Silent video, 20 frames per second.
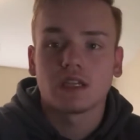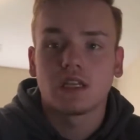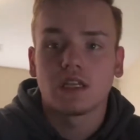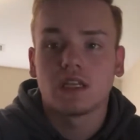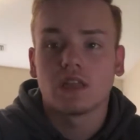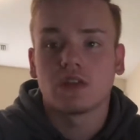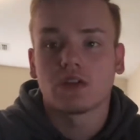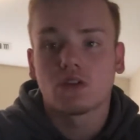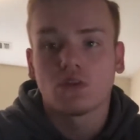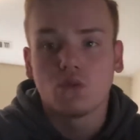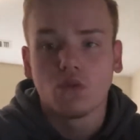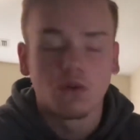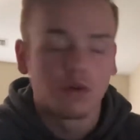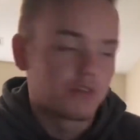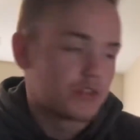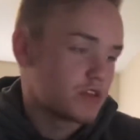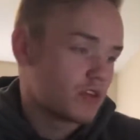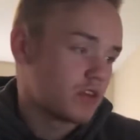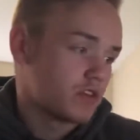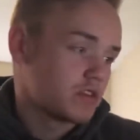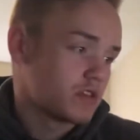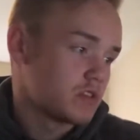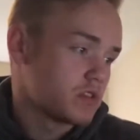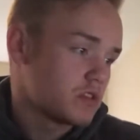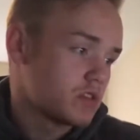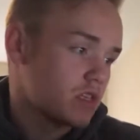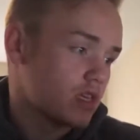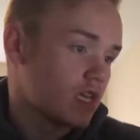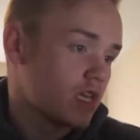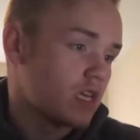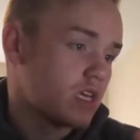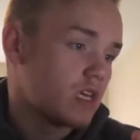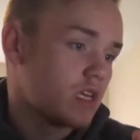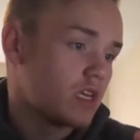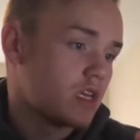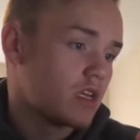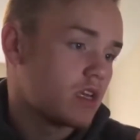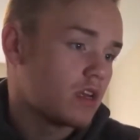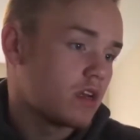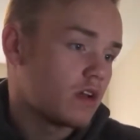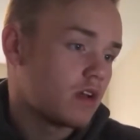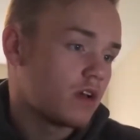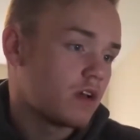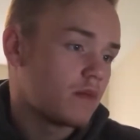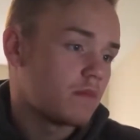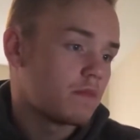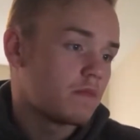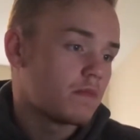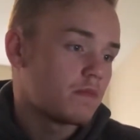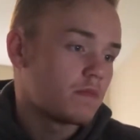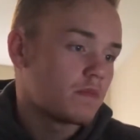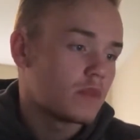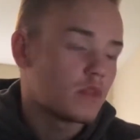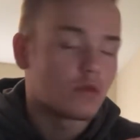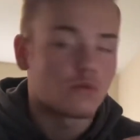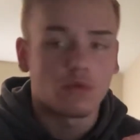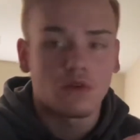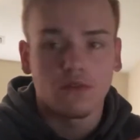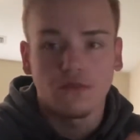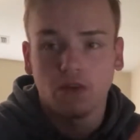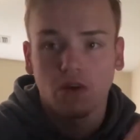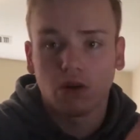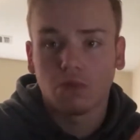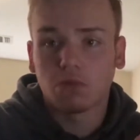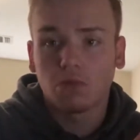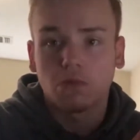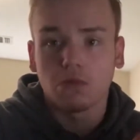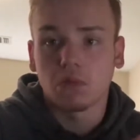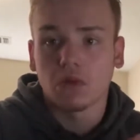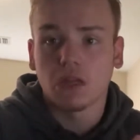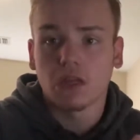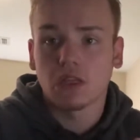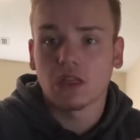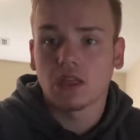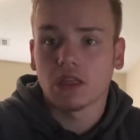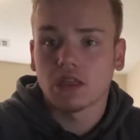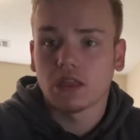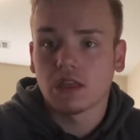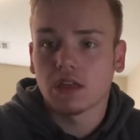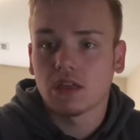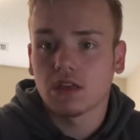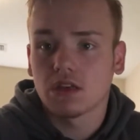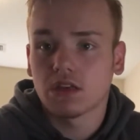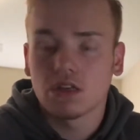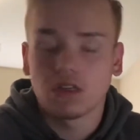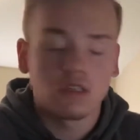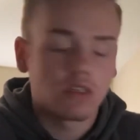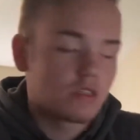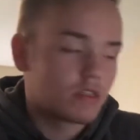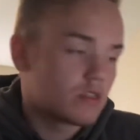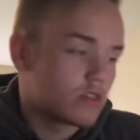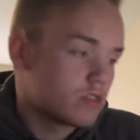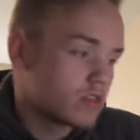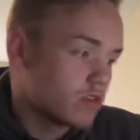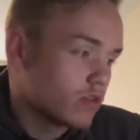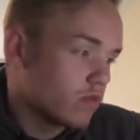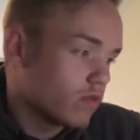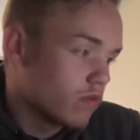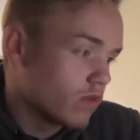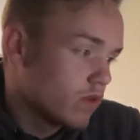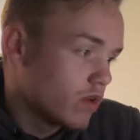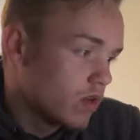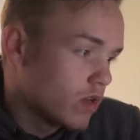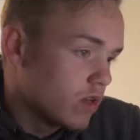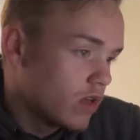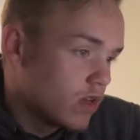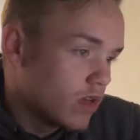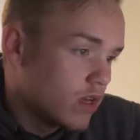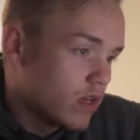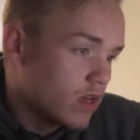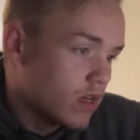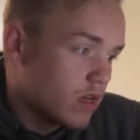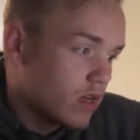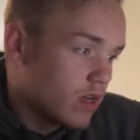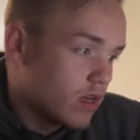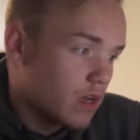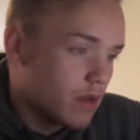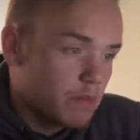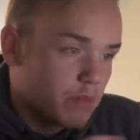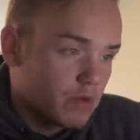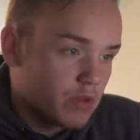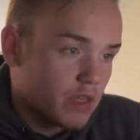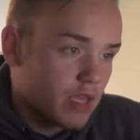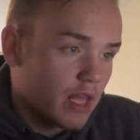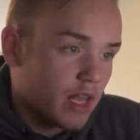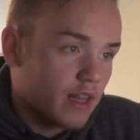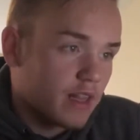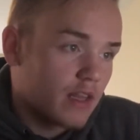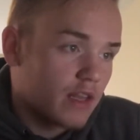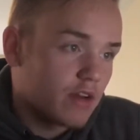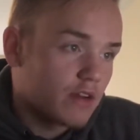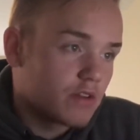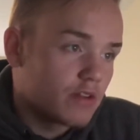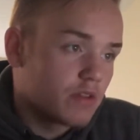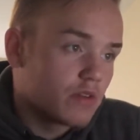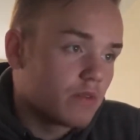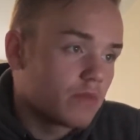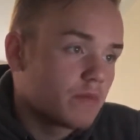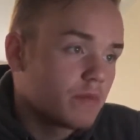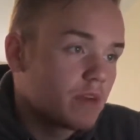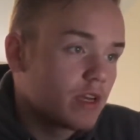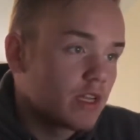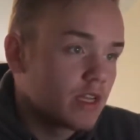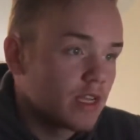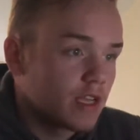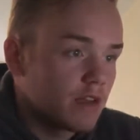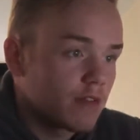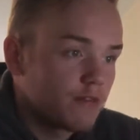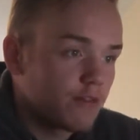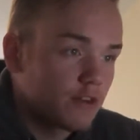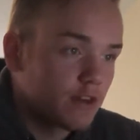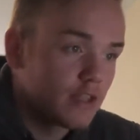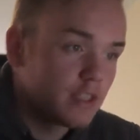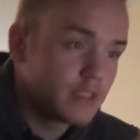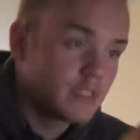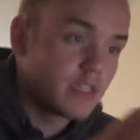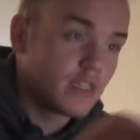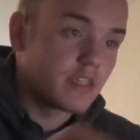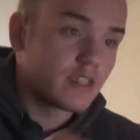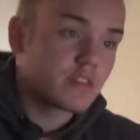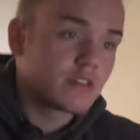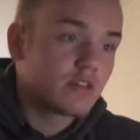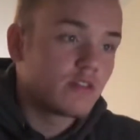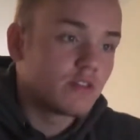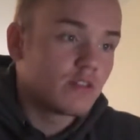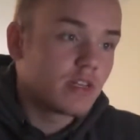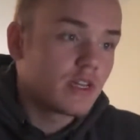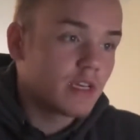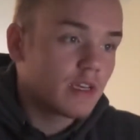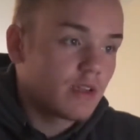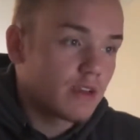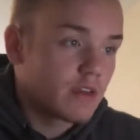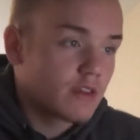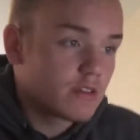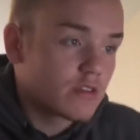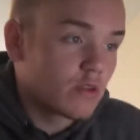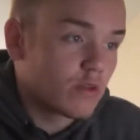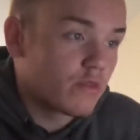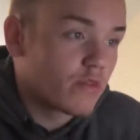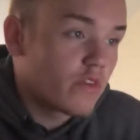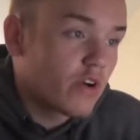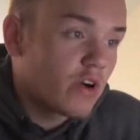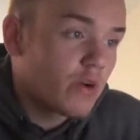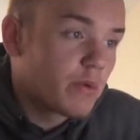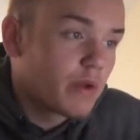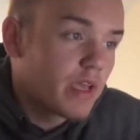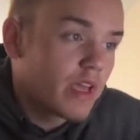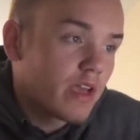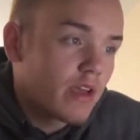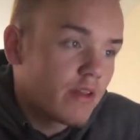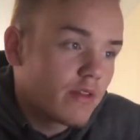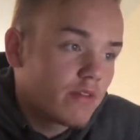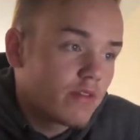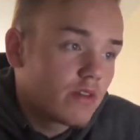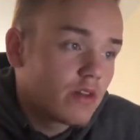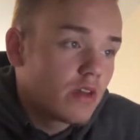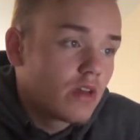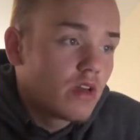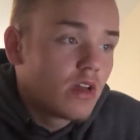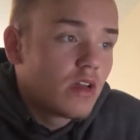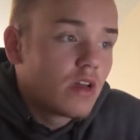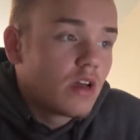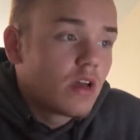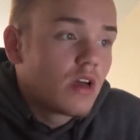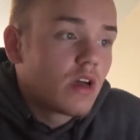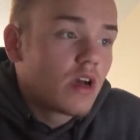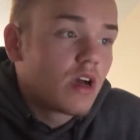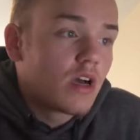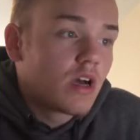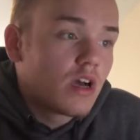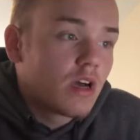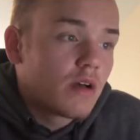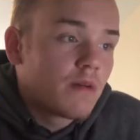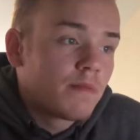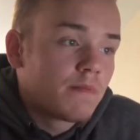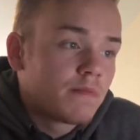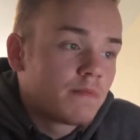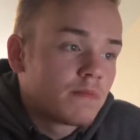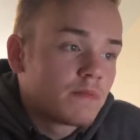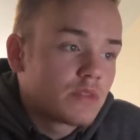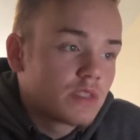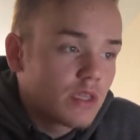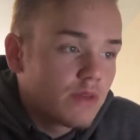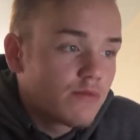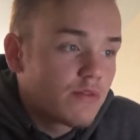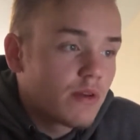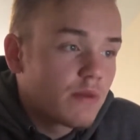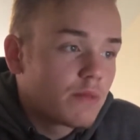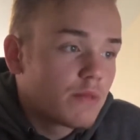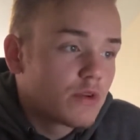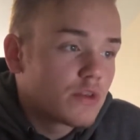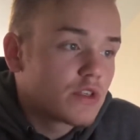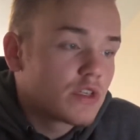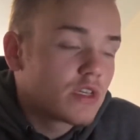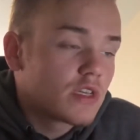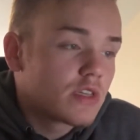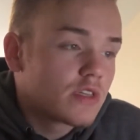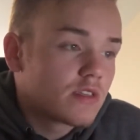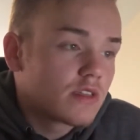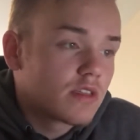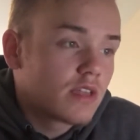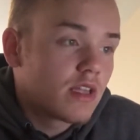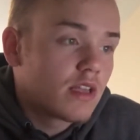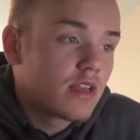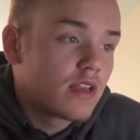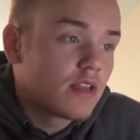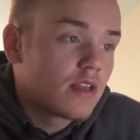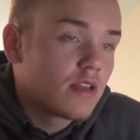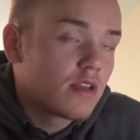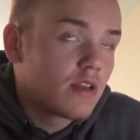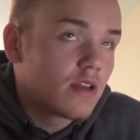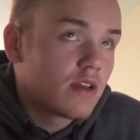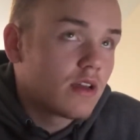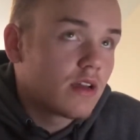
any of the core charges and the refundable money that so I put that in there too. And then for ECS tuning, so far we have subframe bushings, and then